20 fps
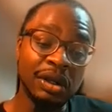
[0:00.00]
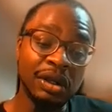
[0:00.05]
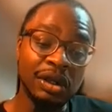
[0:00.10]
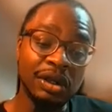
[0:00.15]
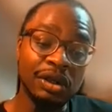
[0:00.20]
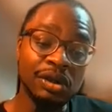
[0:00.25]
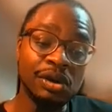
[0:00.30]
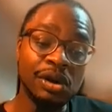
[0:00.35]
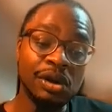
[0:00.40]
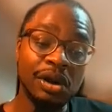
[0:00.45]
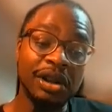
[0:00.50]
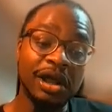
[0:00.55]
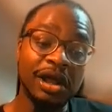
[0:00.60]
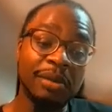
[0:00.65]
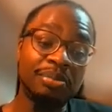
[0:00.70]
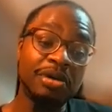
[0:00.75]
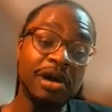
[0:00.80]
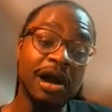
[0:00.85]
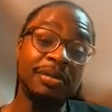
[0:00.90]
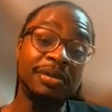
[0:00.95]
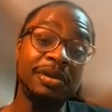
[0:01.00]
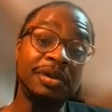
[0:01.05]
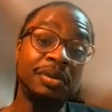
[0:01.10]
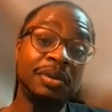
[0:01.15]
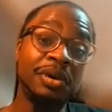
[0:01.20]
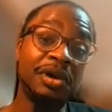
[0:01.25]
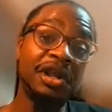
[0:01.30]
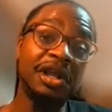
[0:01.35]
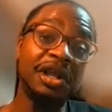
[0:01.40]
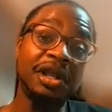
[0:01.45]
that probably
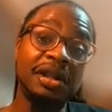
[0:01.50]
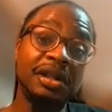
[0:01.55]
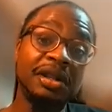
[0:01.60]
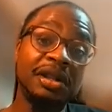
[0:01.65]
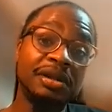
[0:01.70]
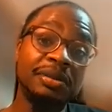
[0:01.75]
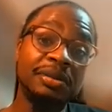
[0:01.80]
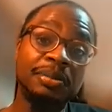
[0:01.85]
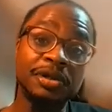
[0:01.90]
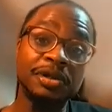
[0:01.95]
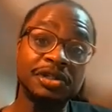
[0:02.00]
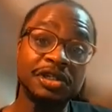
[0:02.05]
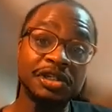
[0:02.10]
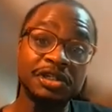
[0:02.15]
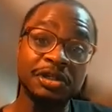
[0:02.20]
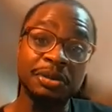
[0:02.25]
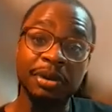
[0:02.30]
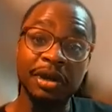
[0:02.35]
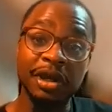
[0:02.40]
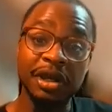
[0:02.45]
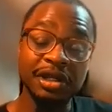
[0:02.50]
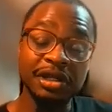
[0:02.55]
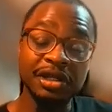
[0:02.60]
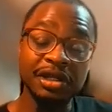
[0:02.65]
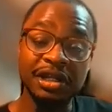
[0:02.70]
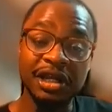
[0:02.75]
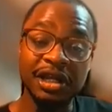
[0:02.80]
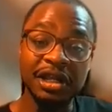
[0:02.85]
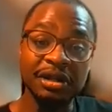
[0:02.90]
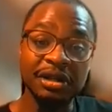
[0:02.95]
wouldn't participate in the
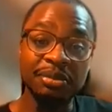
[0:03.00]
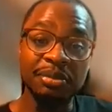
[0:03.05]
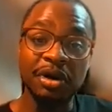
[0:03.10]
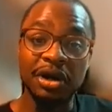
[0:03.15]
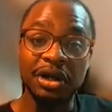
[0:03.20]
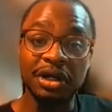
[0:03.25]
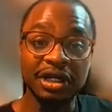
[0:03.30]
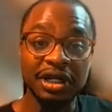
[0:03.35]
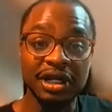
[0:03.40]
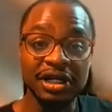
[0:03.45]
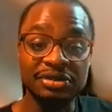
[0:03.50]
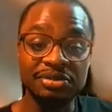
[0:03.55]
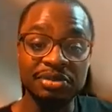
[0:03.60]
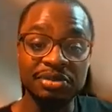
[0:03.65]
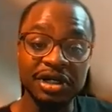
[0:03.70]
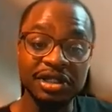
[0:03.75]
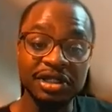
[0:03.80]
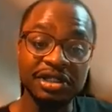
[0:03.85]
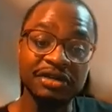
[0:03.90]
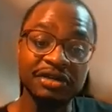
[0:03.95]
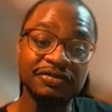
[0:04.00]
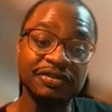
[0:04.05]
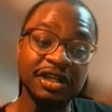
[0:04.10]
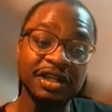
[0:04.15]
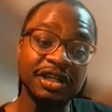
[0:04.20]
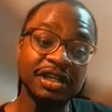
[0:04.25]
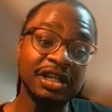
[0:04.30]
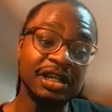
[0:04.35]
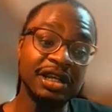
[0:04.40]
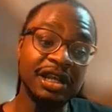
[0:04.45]
dating market as much if they
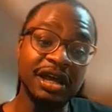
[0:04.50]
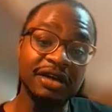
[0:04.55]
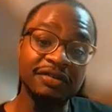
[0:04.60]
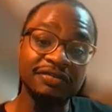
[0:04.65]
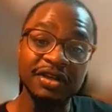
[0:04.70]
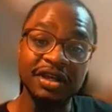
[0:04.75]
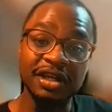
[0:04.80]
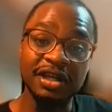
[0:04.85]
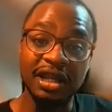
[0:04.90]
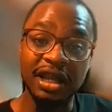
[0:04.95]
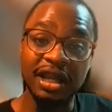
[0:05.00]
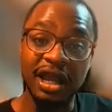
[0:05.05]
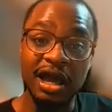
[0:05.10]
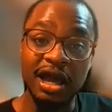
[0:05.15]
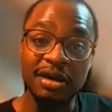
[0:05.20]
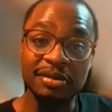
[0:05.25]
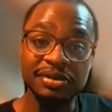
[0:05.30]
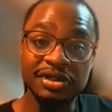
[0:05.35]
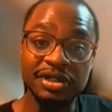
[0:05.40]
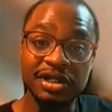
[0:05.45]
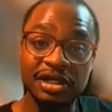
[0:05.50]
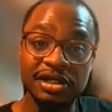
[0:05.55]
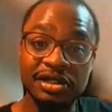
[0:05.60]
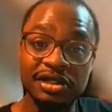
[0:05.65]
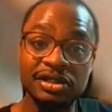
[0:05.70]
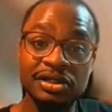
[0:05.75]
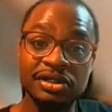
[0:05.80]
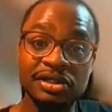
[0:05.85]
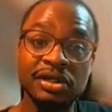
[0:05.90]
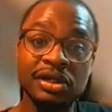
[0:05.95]
didn't have dating apps
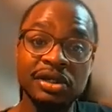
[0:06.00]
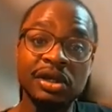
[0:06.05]
because,